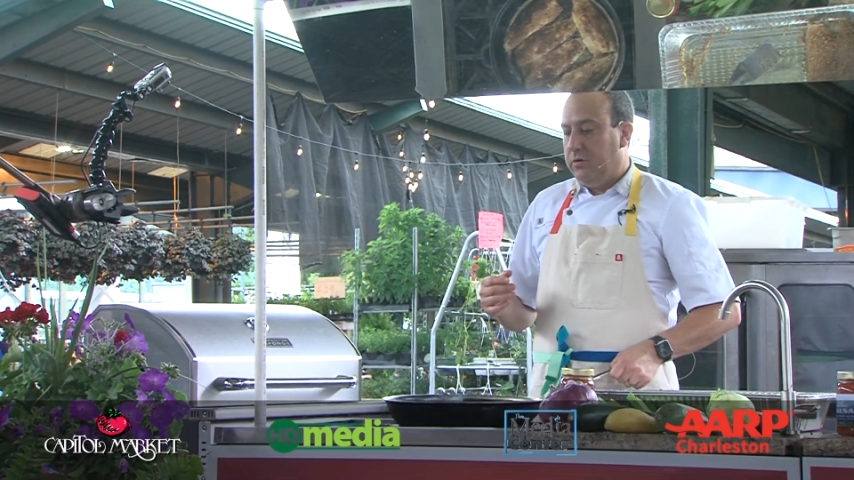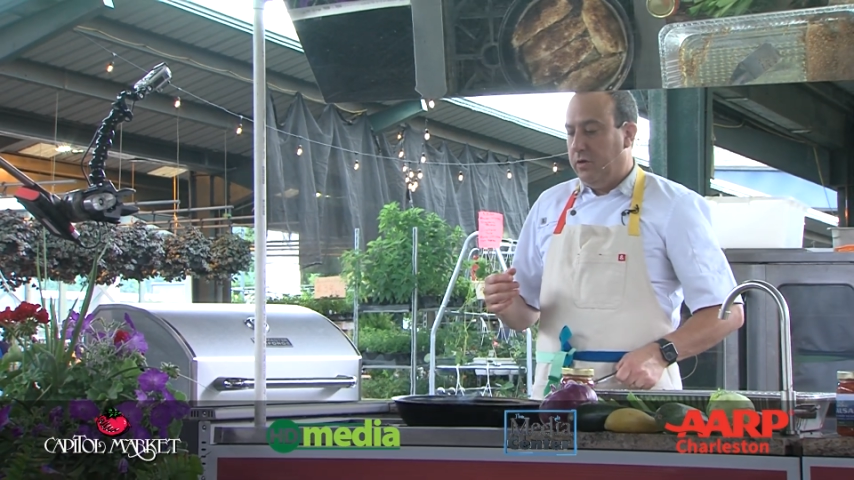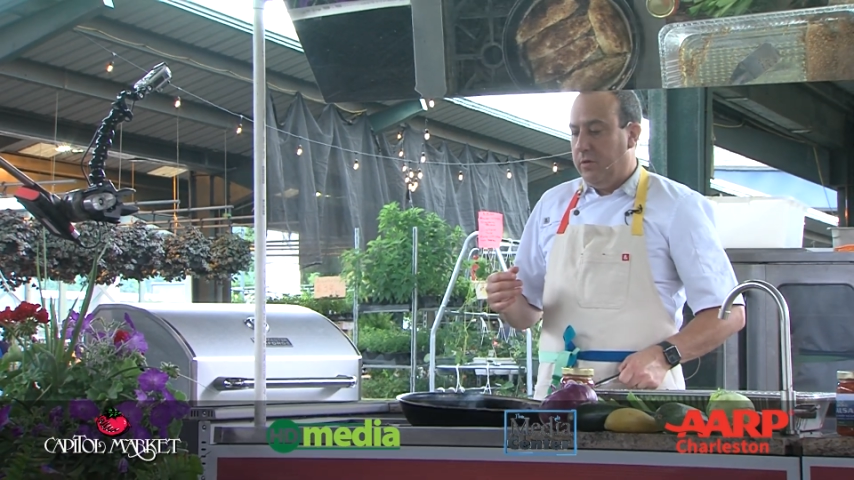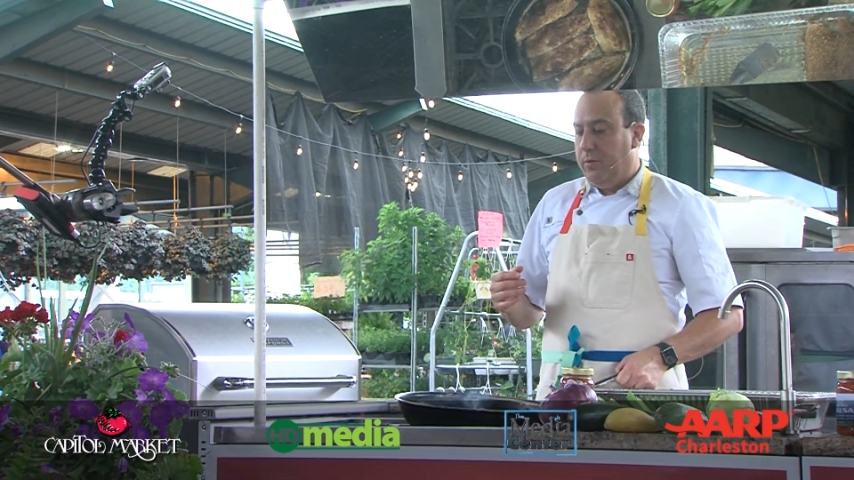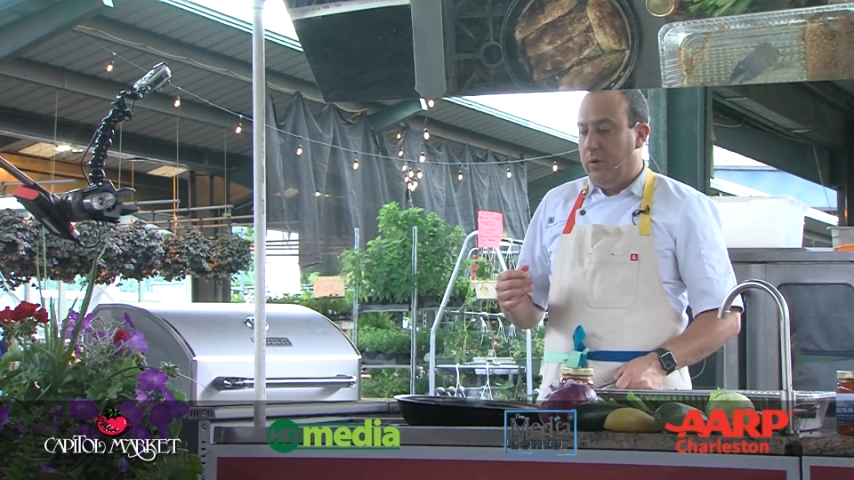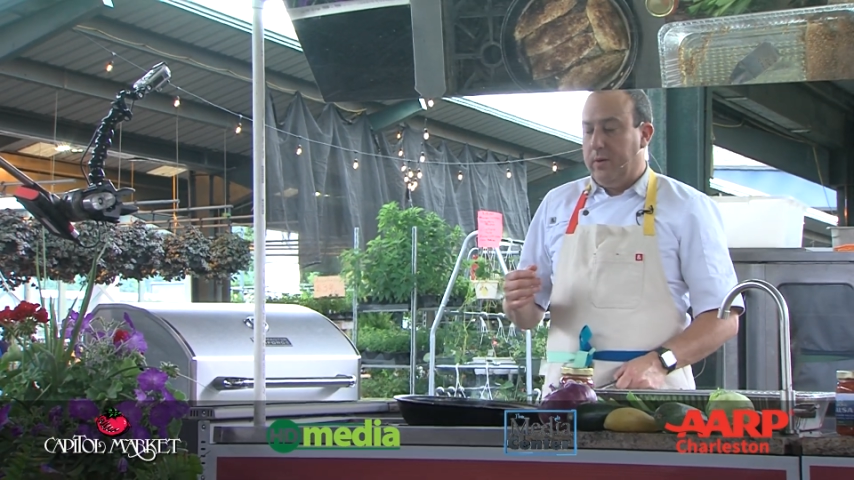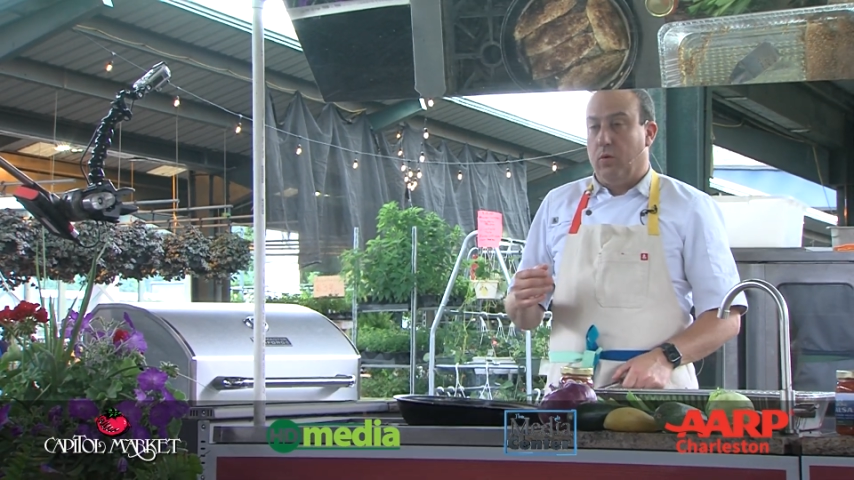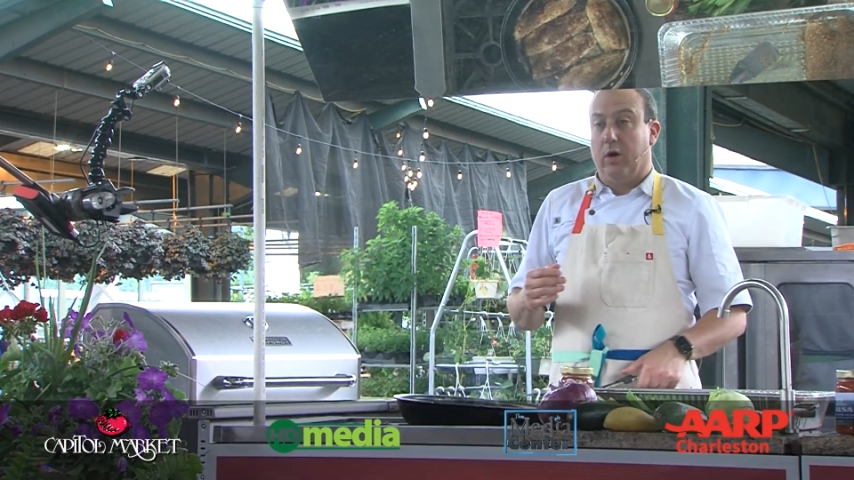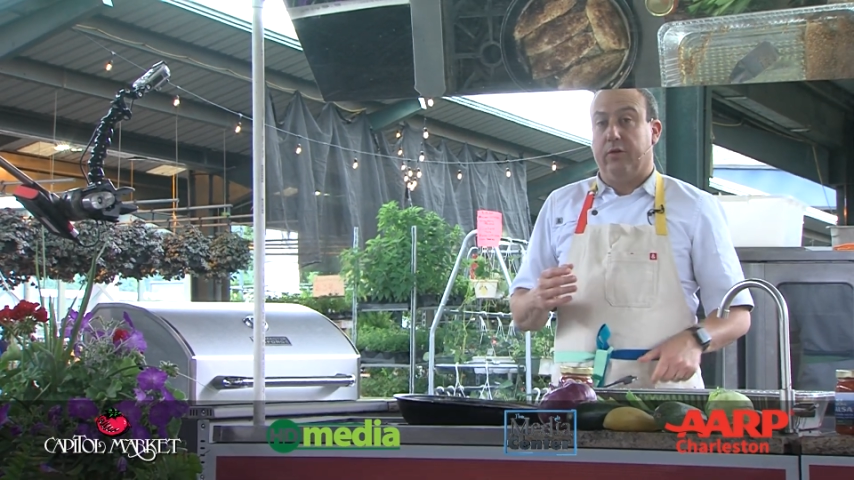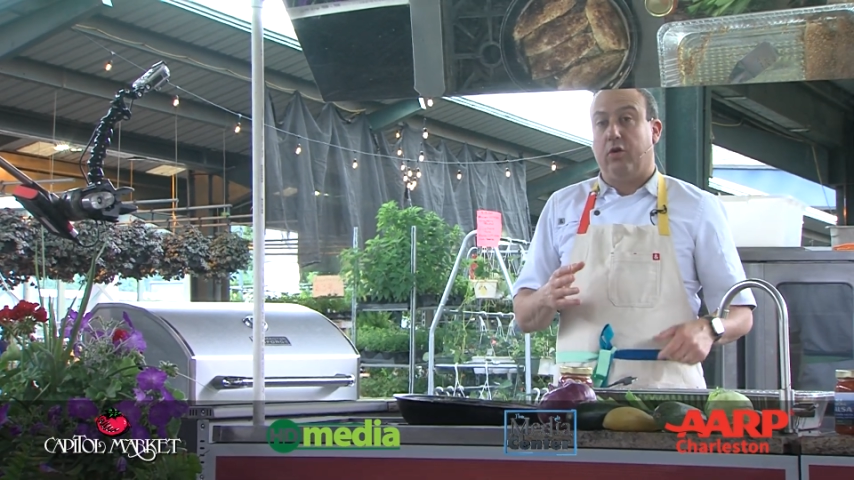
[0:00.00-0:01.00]
to the point
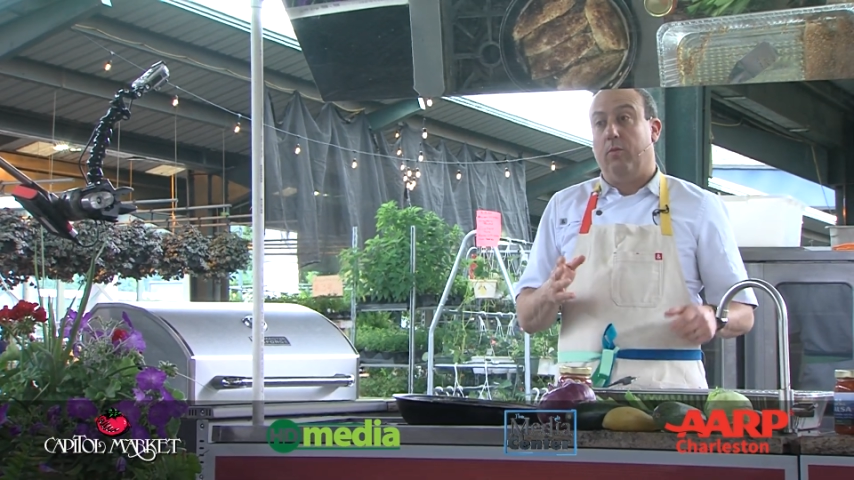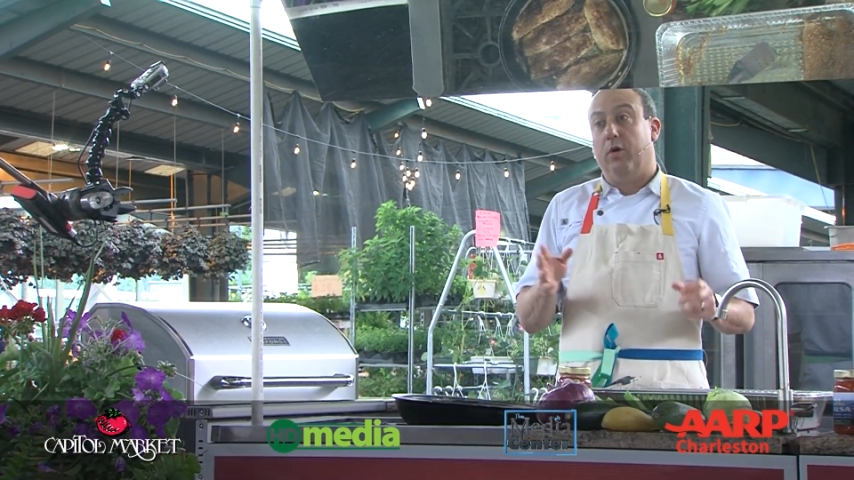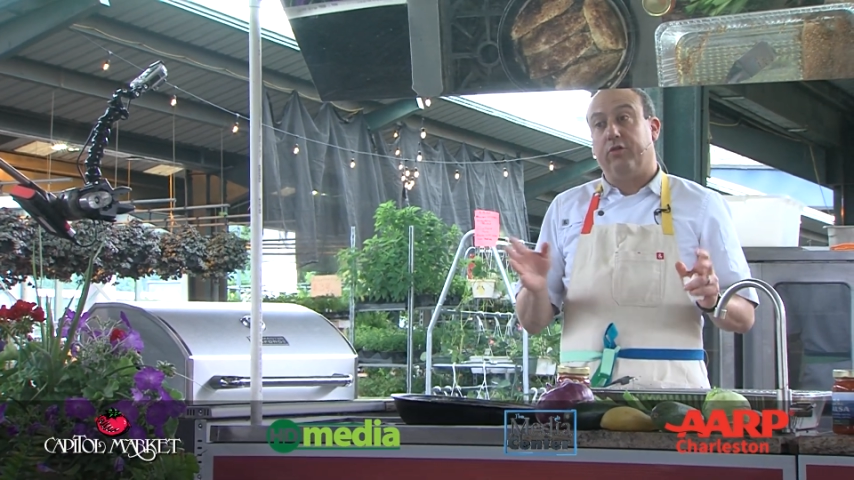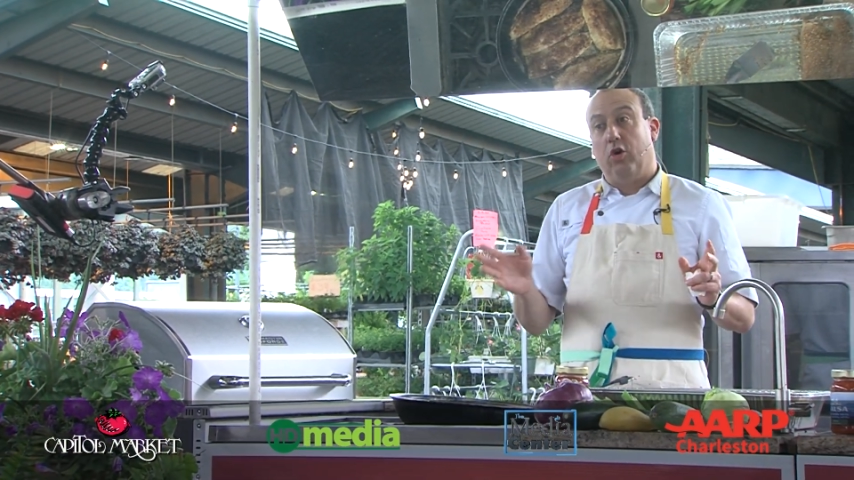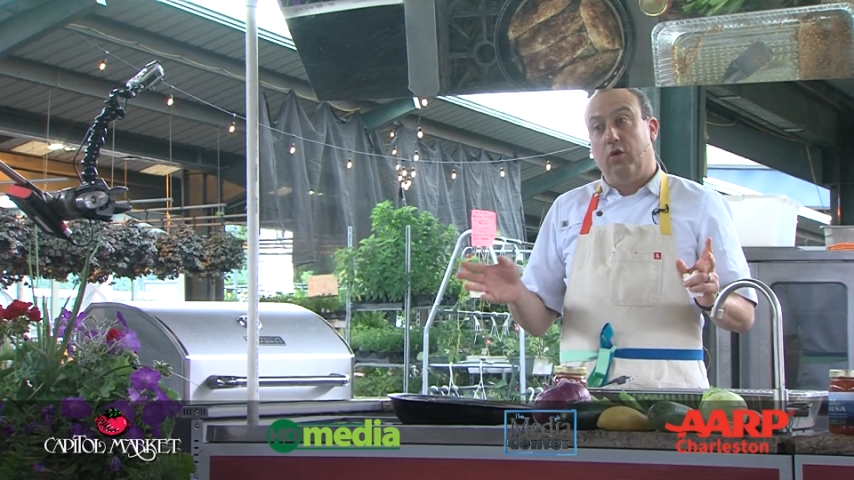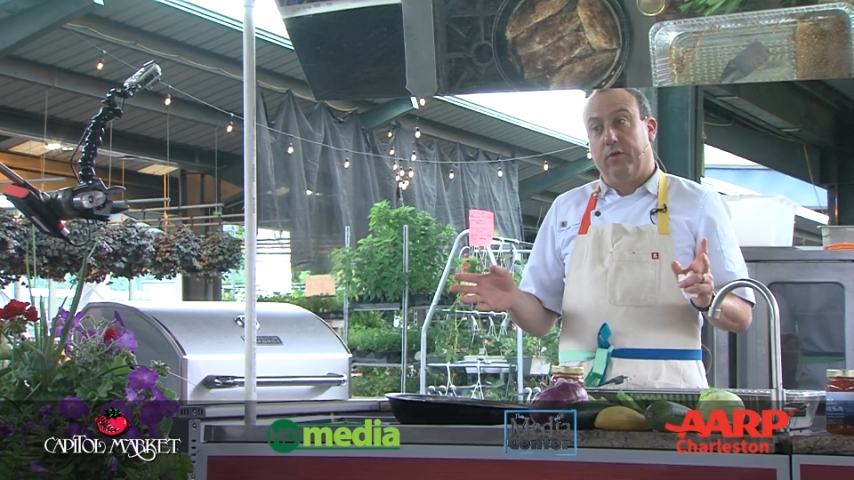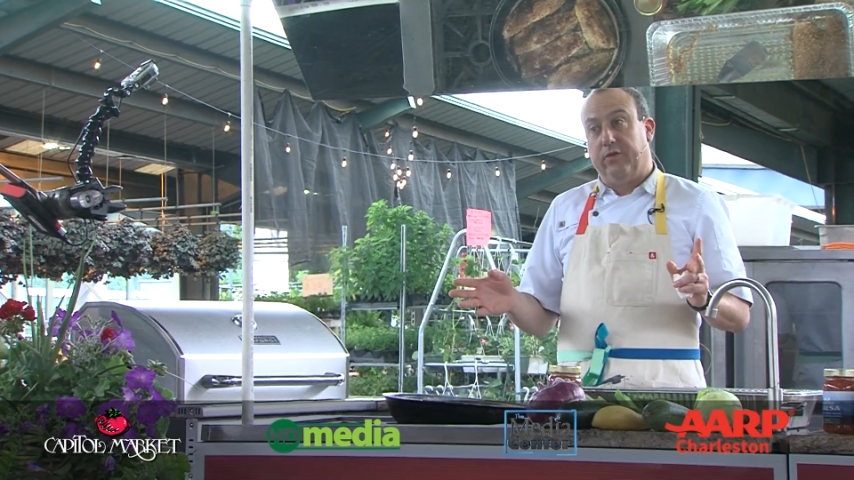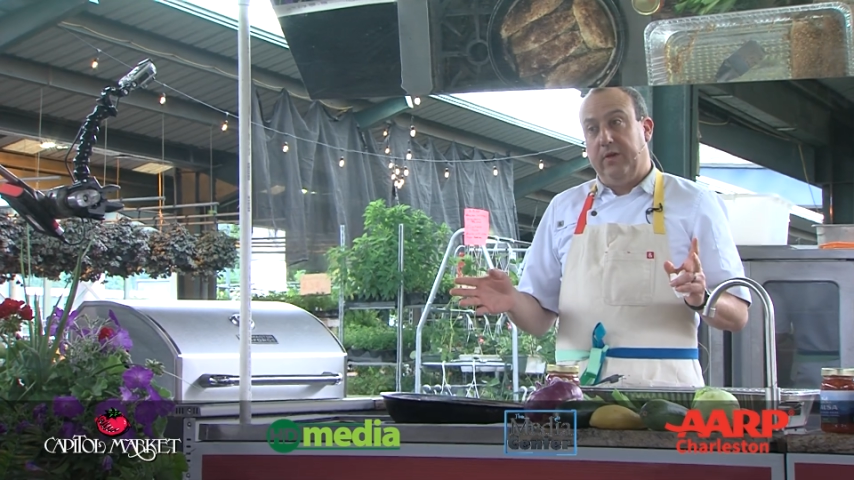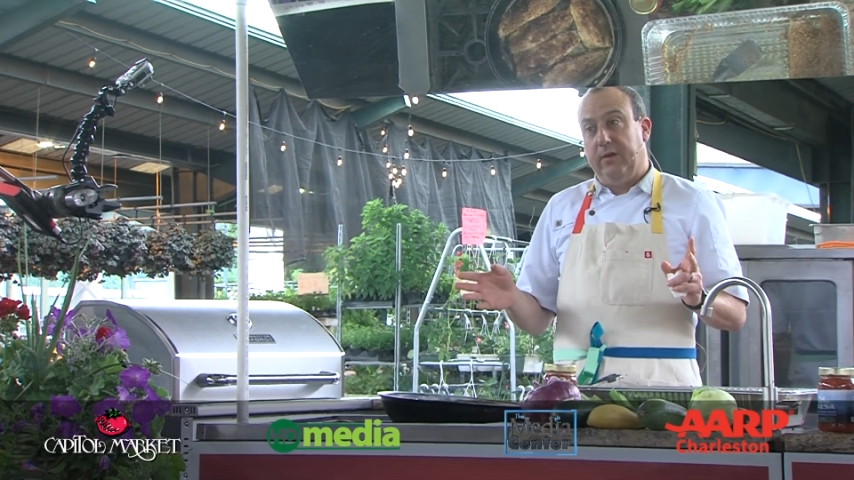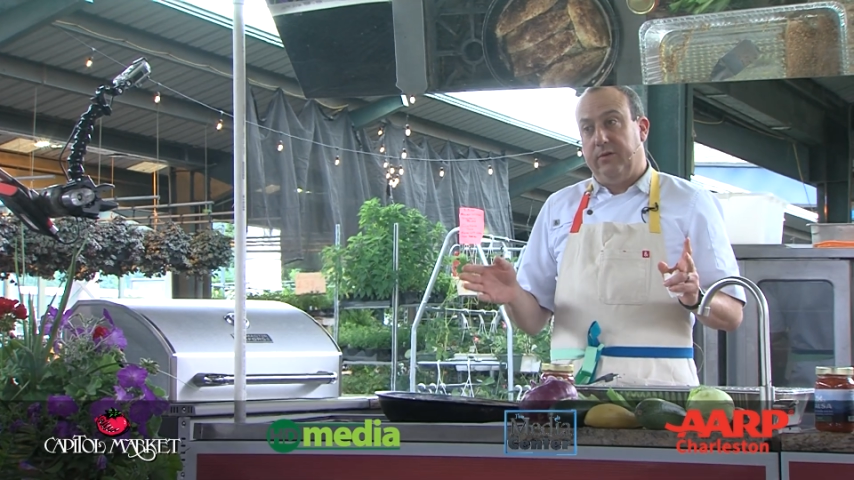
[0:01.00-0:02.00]
where it's almost over
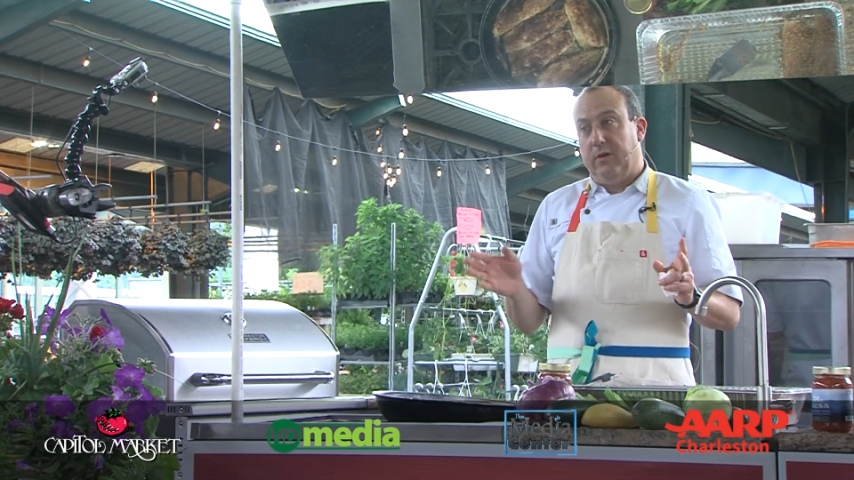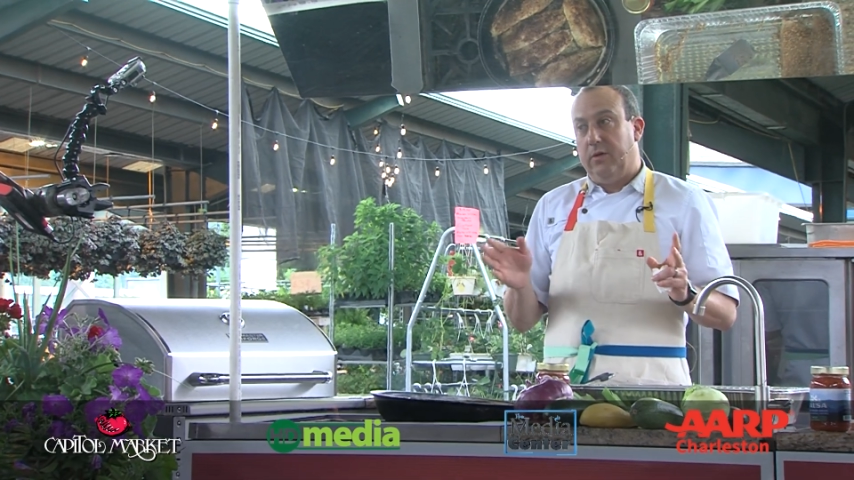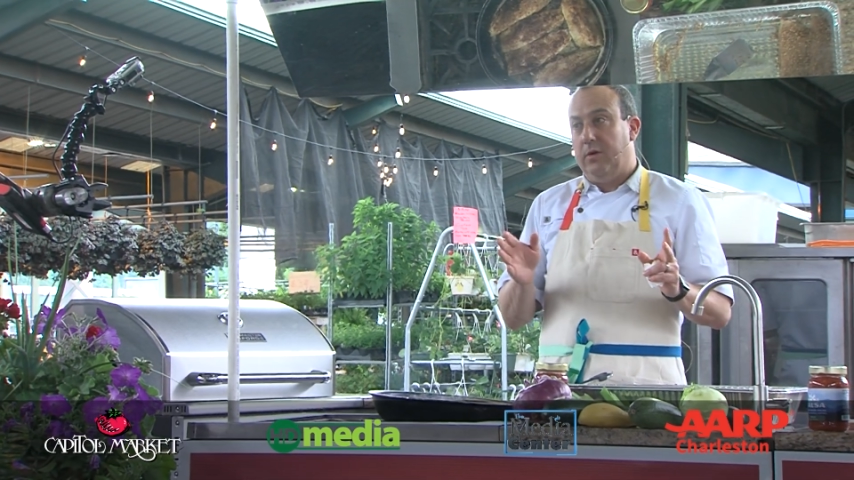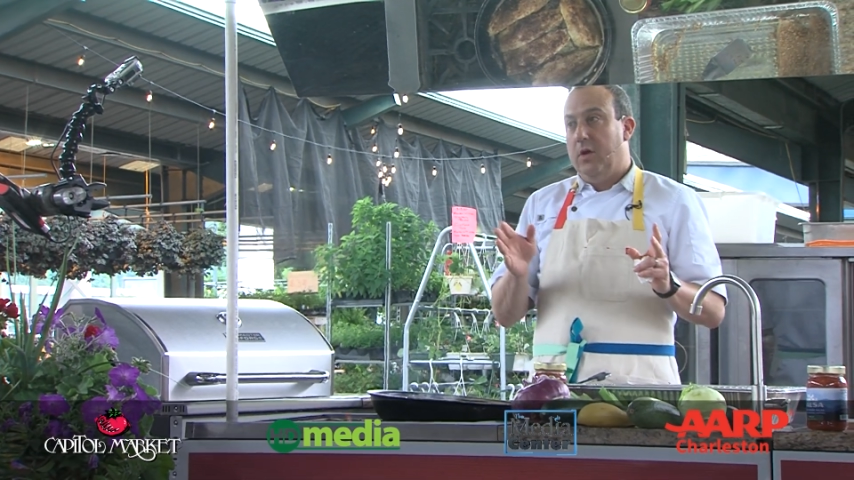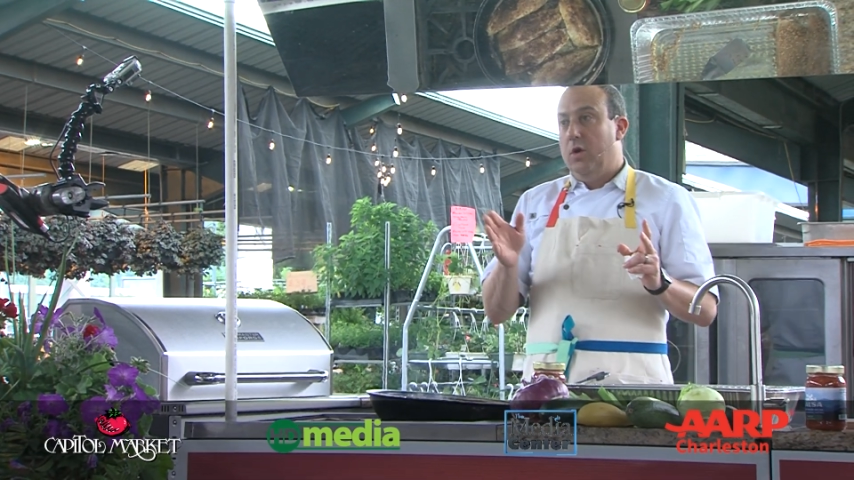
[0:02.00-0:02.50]
seasoned,